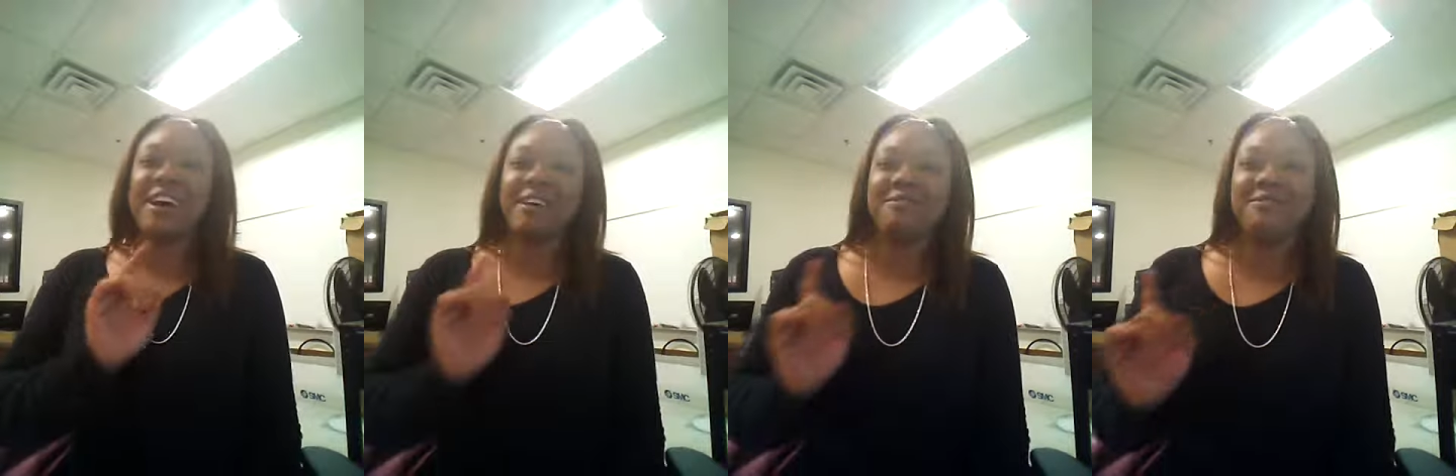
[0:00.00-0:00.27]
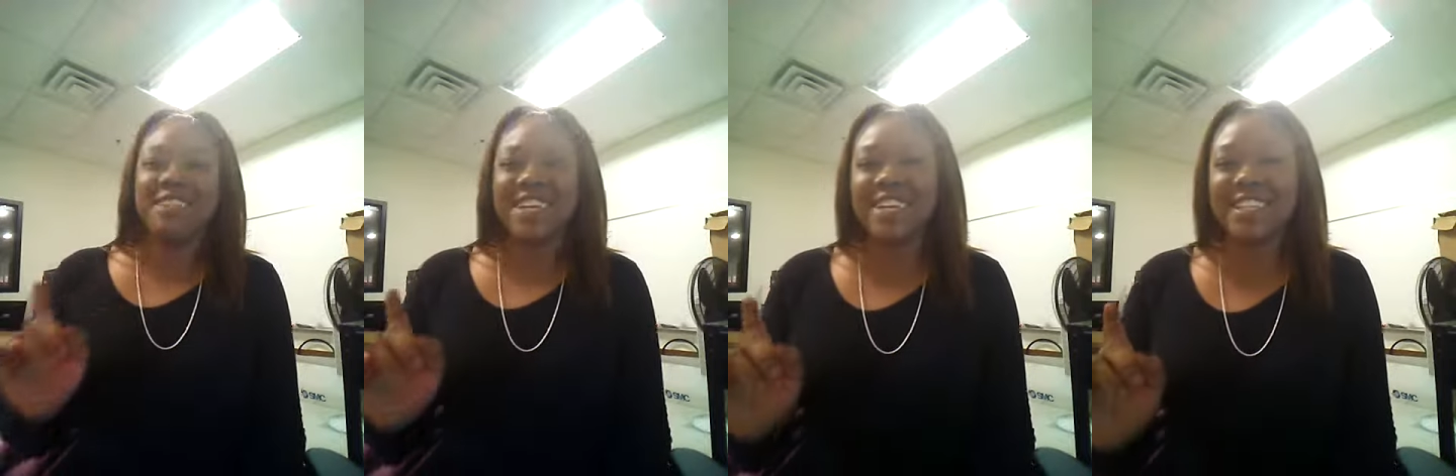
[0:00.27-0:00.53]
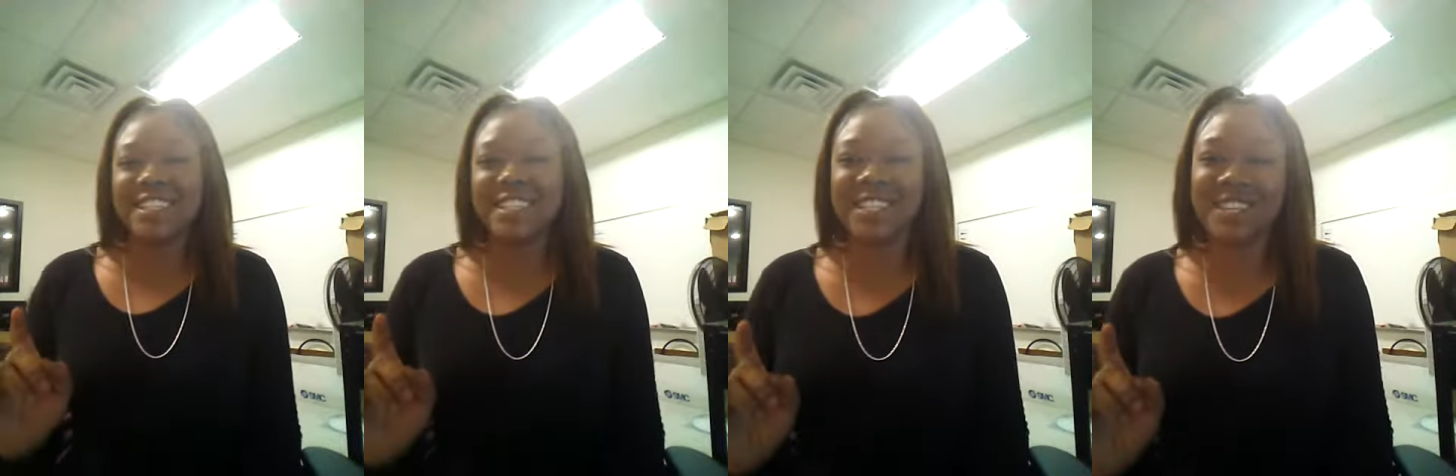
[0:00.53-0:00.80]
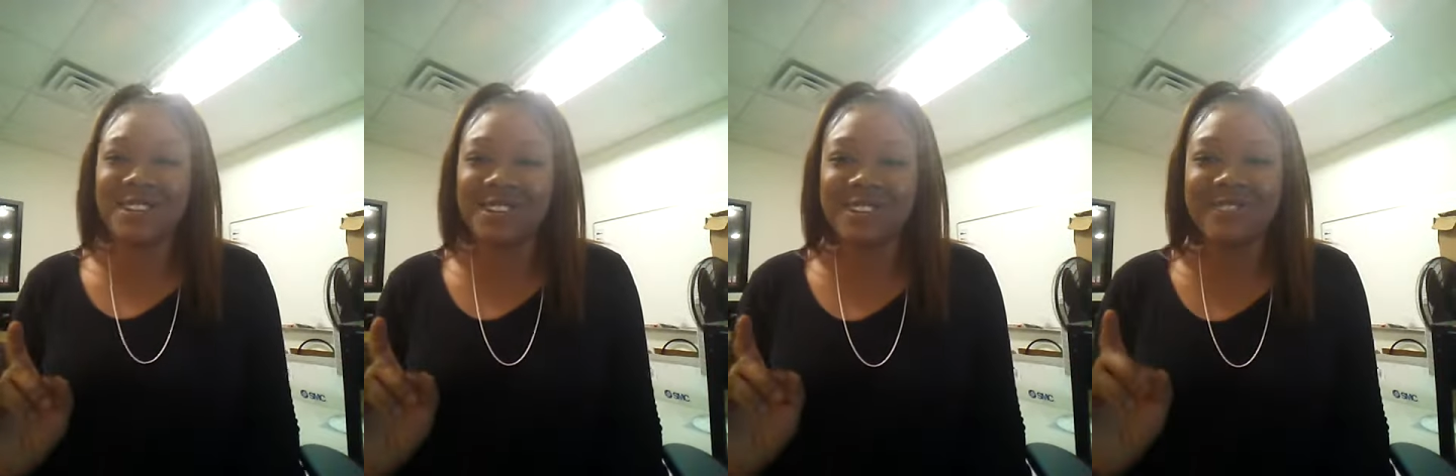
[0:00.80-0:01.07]
updated
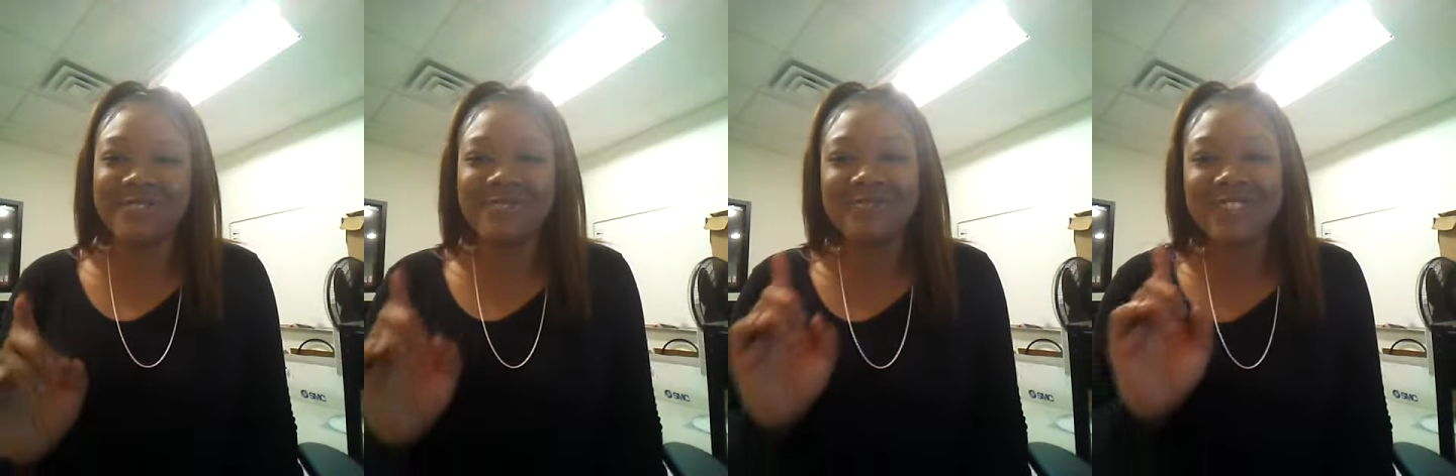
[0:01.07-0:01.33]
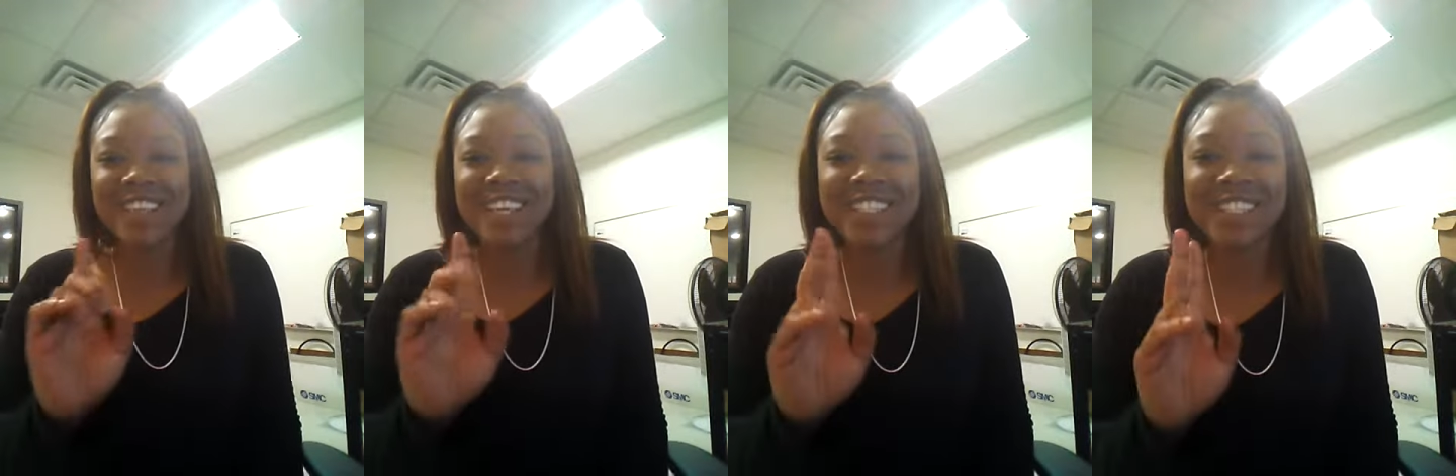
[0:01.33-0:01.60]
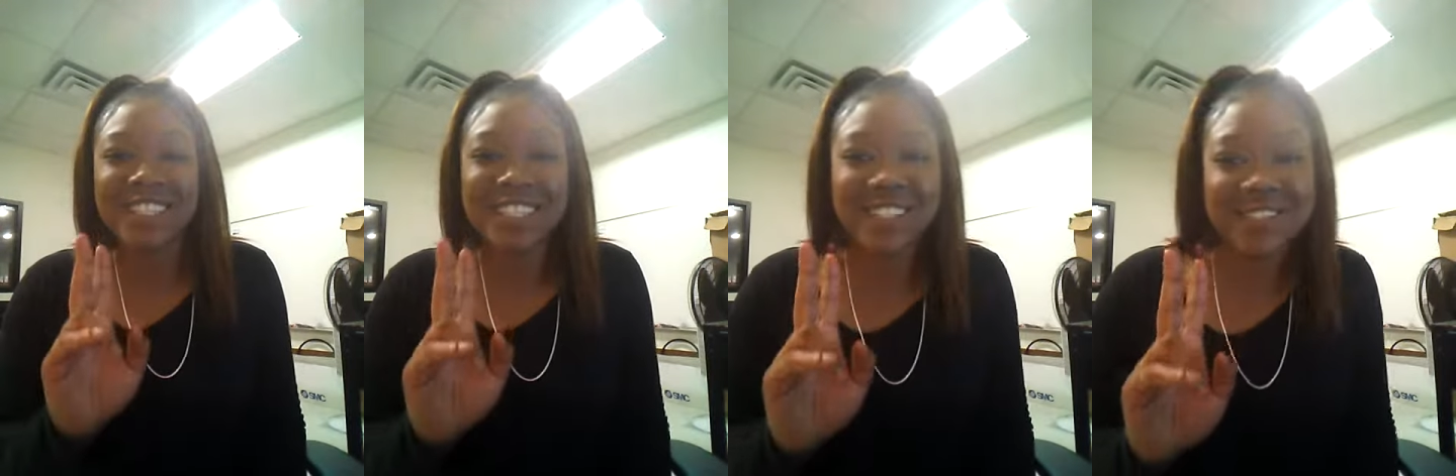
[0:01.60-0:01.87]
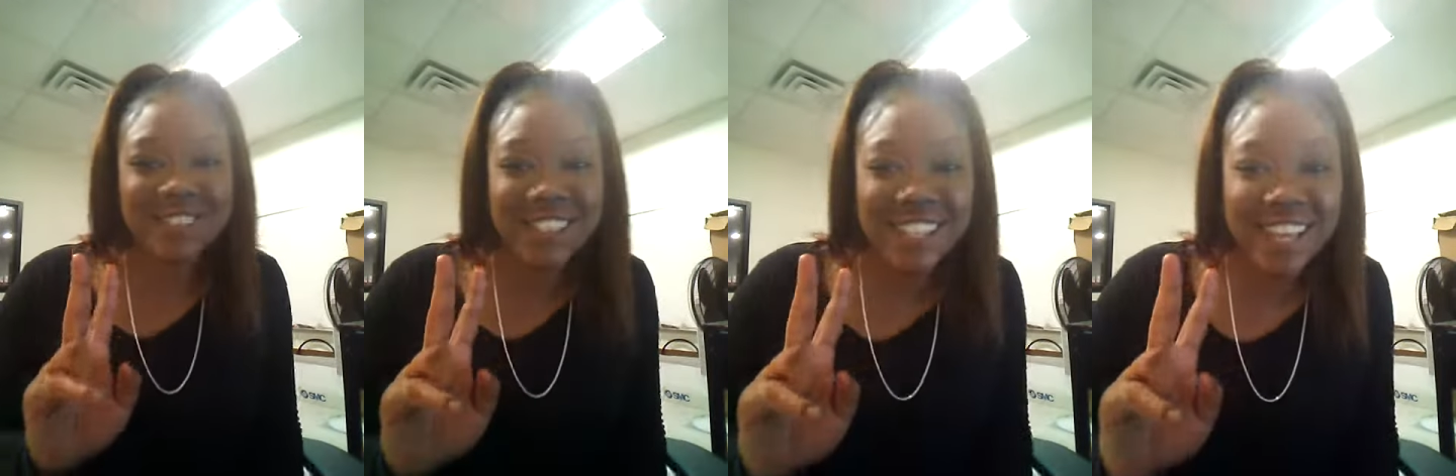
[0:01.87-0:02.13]
scoop.
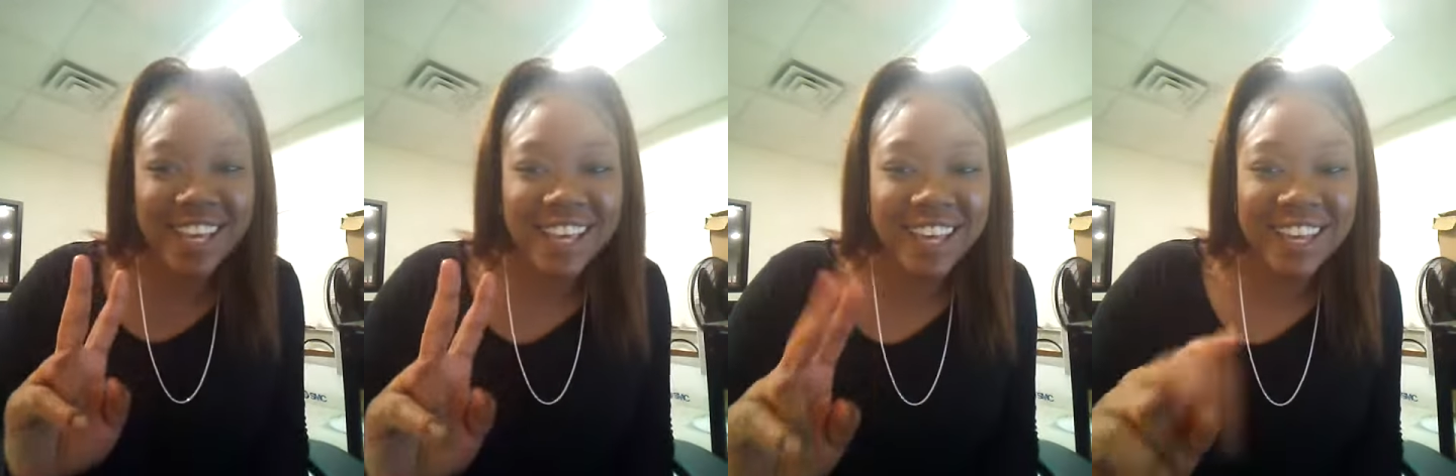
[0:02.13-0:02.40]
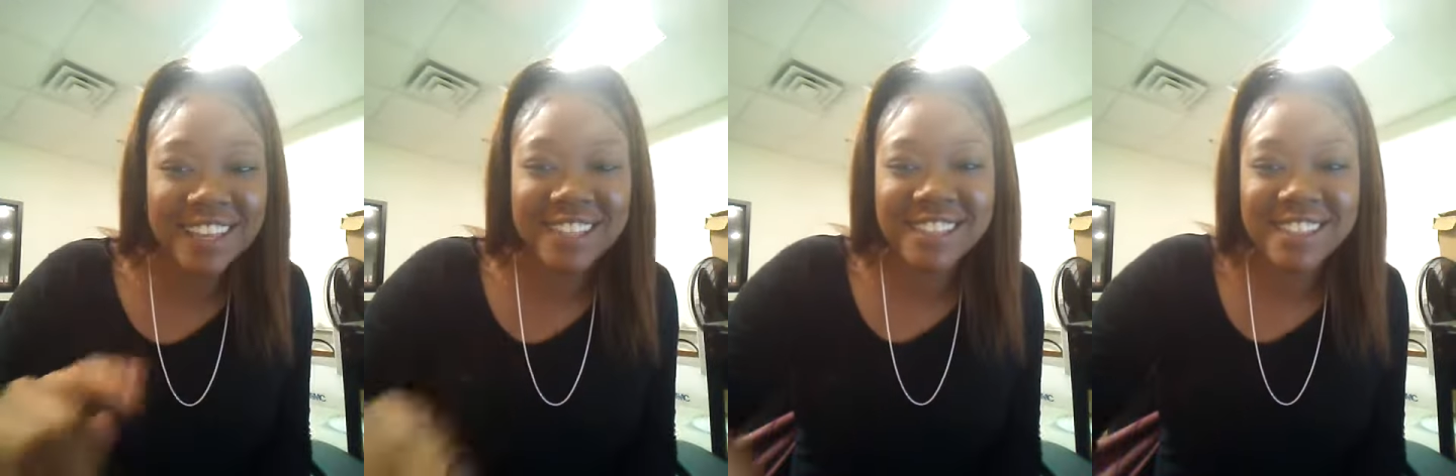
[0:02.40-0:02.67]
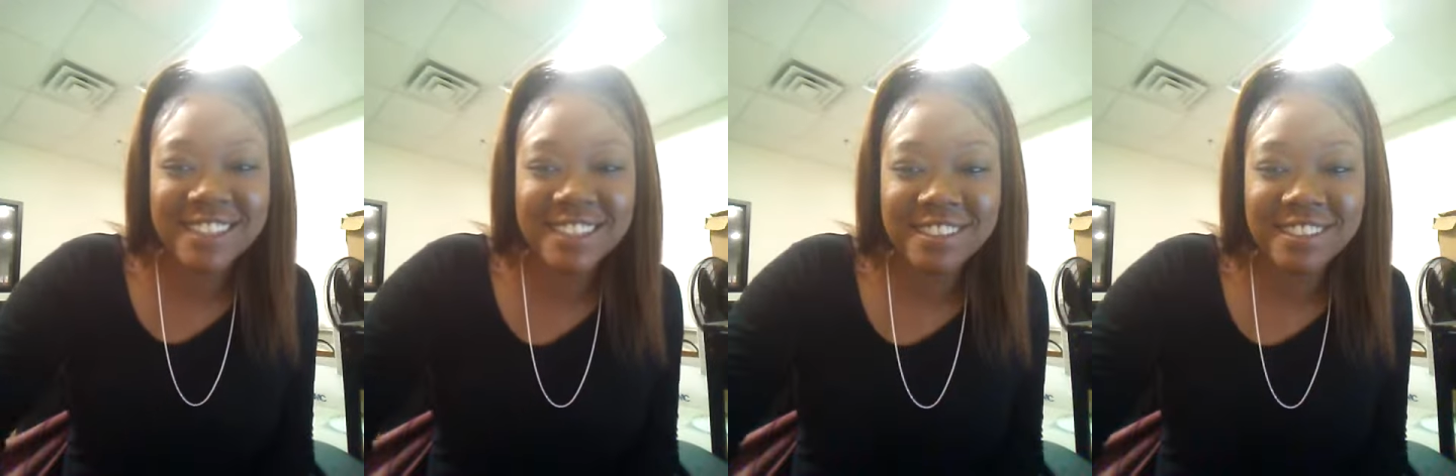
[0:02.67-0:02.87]
Deuces.